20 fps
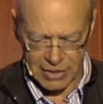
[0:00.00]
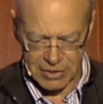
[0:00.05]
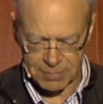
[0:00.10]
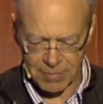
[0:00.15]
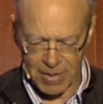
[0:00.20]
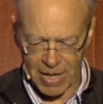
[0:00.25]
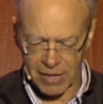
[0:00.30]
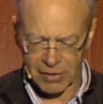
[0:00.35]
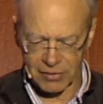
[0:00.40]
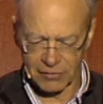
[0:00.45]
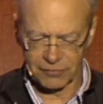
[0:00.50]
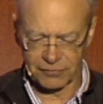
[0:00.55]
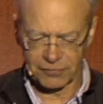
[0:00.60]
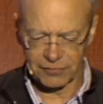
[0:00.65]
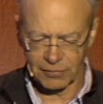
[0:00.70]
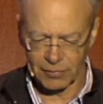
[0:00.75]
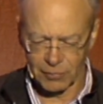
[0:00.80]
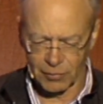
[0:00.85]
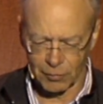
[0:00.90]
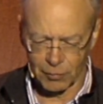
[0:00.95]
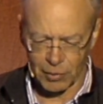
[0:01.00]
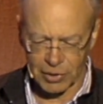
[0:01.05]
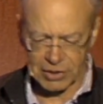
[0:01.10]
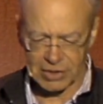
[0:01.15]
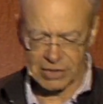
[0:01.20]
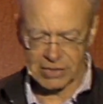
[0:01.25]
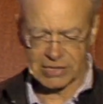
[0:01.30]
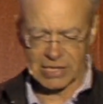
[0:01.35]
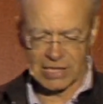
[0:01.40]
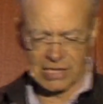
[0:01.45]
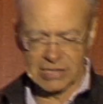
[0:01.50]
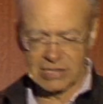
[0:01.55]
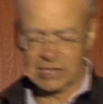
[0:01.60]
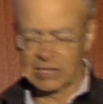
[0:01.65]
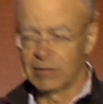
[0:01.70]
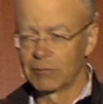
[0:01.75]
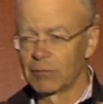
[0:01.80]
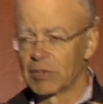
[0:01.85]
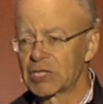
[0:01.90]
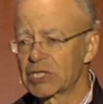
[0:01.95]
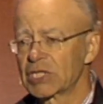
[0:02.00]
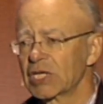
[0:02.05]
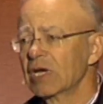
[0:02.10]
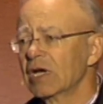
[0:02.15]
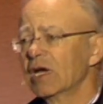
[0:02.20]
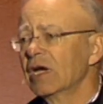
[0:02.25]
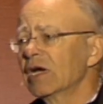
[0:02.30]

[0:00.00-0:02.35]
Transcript: as part of what he says, in which